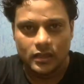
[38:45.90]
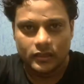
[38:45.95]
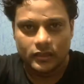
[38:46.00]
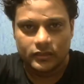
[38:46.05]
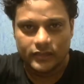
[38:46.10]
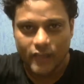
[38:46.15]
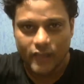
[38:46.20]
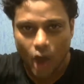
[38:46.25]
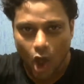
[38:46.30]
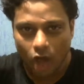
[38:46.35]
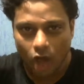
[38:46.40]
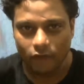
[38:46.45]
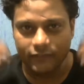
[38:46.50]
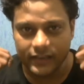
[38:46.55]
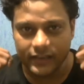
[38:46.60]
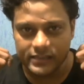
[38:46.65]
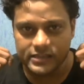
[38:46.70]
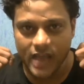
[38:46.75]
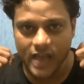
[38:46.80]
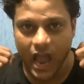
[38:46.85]

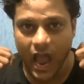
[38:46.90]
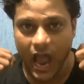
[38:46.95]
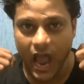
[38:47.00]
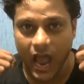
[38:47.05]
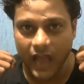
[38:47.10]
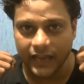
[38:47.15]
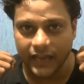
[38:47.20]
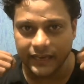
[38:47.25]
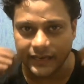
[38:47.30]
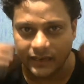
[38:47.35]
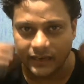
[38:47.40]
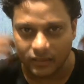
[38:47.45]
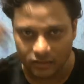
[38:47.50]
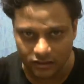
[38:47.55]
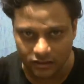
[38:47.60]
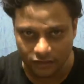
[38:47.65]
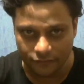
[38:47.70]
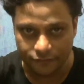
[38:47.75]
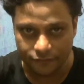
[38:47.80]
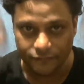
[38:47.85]
always hide
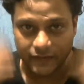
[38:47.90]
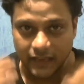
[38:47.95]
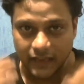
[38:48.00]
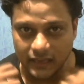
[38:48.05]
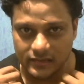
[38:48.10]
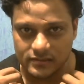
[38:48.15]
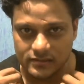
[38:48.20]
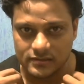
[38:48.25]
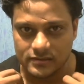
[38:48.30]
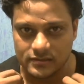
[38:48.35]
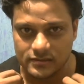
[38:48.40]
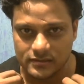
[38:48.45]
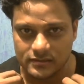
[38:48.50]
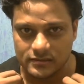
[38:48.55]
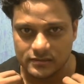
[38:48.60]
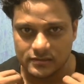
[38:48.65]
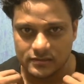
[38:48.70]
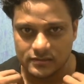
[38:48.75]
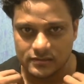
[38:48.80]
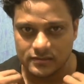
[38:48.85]
the
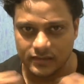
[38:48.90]
face.